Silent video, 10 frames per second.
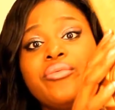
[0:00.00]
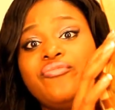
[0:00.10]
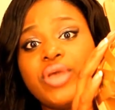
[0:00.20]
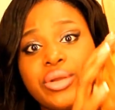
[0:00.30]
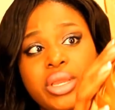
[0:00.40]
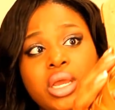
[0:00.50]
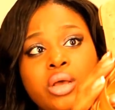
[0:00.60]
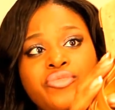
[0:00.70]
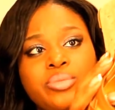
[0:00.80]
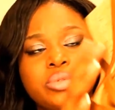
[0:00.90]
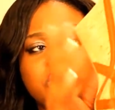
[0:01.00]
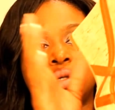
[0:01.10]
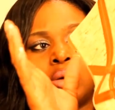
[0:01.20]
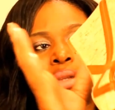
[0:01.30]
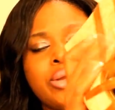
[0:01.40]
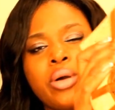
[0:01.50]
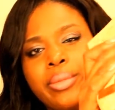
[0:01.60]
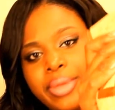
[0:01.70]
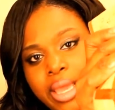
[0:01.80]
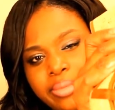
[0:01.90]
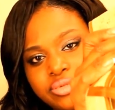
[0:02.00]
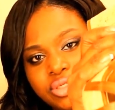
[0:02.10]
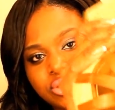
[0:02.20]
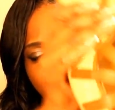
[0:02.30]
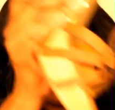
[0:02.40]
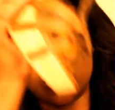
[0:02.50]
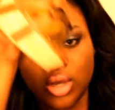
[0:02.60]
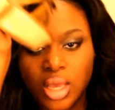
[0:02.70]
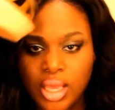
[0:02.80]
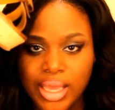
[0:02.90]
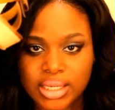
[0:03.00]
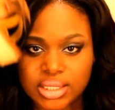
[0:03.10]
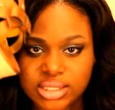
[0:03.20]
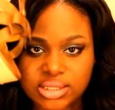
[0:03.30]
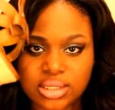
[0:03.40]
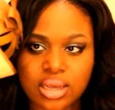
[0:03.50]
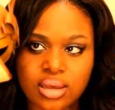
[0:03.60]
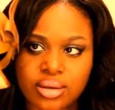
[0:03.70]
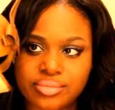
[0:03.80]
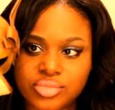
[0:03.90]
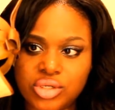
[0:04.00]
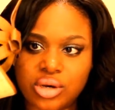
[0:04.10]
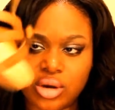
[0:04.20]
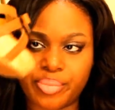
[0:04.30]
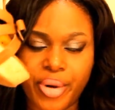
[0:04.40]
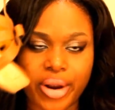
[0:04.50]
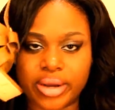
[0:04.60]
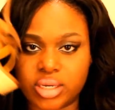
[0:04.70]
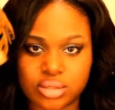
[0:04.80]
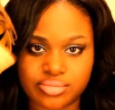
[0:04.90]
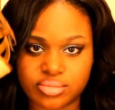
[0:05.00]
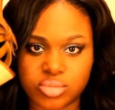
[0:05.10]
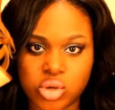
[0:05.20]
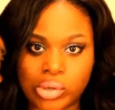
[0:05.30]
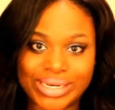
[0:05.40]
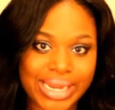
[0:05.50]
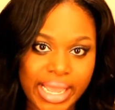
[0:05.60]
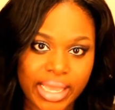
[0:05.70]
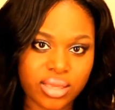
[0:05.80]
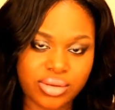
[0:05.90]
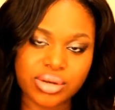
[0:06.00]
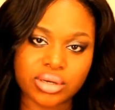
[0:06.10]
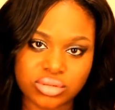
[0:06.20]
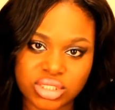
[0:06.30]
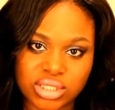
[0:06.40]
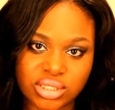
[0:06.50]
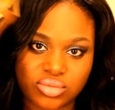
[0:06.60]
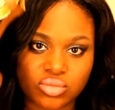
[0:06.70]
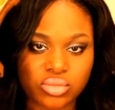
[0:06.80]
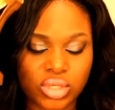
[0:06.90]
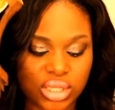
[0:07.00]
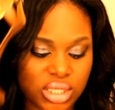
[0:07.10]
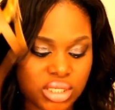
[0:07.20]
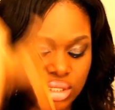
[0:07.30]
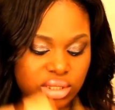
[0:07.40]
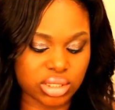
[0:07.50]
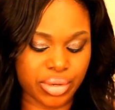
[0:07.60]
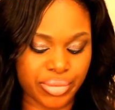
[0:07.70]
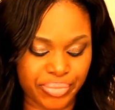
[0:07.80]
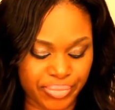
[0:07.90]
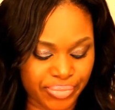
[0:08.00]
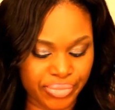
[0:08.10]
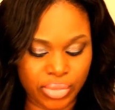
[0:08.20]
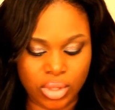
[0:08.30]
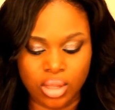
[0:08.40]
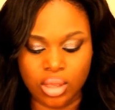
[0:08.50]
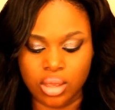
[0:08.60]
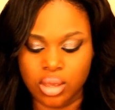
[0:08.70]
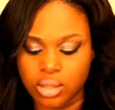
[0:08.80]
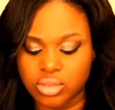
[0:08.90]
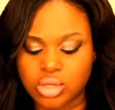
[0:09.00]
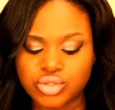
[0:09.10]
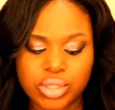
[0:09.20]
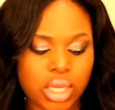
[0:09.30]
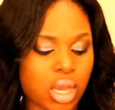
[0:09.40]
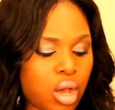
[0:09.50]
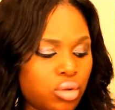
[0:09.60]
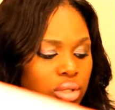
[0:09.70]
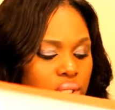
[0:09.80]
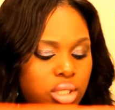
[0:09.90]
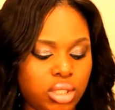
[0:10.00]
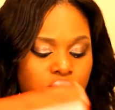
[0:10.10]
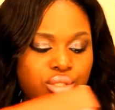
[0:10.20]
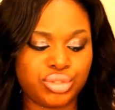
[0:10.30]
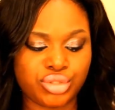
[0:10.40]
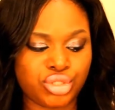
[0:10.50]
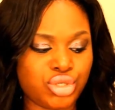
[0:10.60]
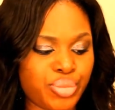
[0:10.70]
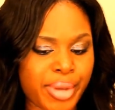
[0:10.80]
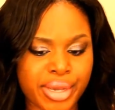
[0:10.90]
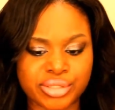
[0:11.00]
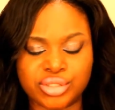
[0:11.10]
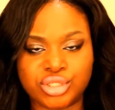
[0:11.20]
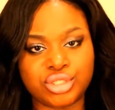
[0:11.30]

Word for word: are very comfortable so I know I'll be able to do at least um, you know a park or a day you know just with these so those are the only two pairs of